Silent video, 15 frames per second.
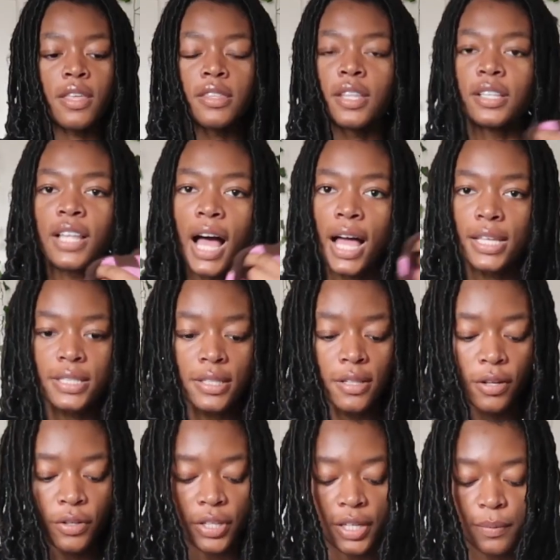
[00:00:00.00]
then the last
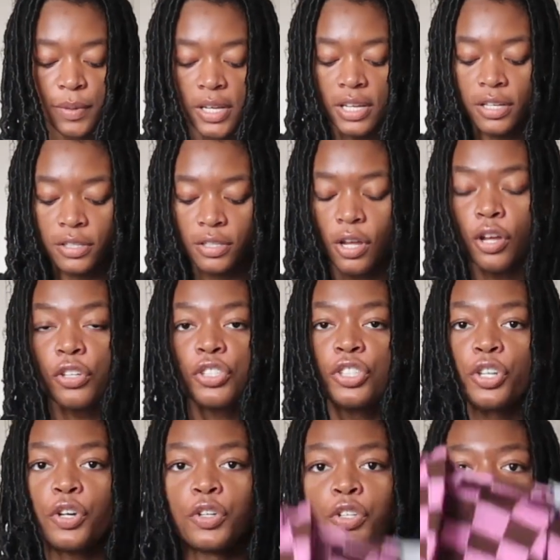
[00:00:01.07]
clothing piece I'll
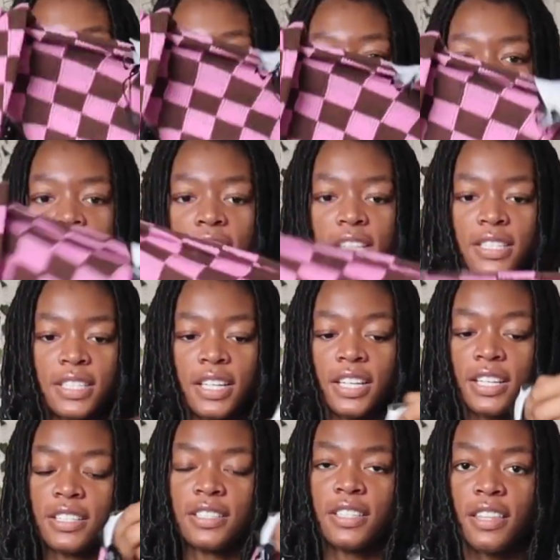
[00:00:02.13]
show you guys
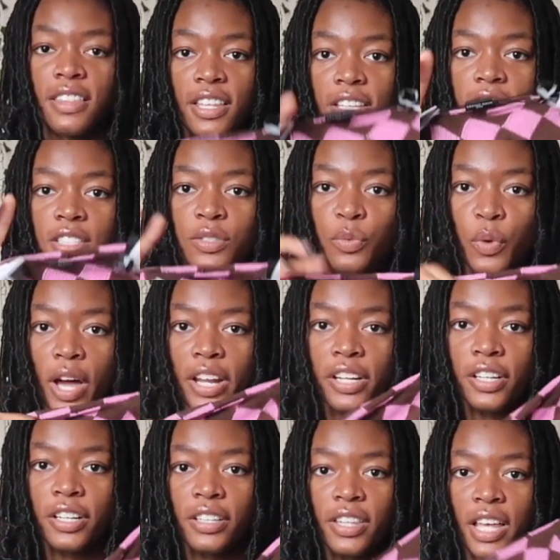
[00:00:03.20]
is this
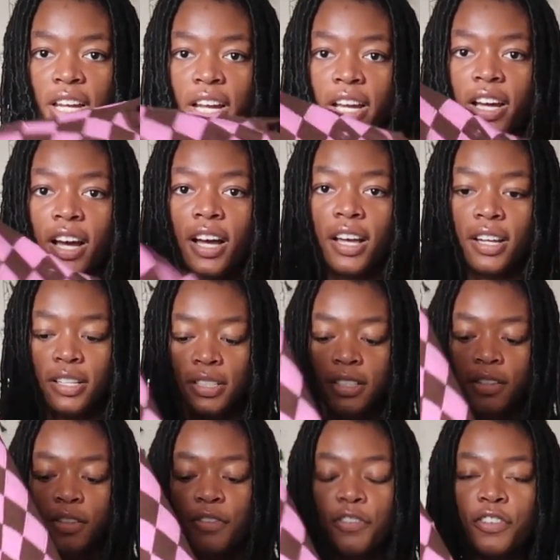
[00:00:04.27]
sweater that I got
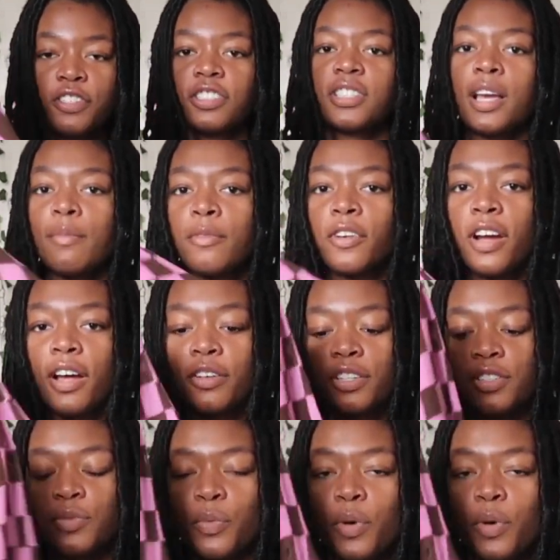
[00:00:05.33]
the first time around as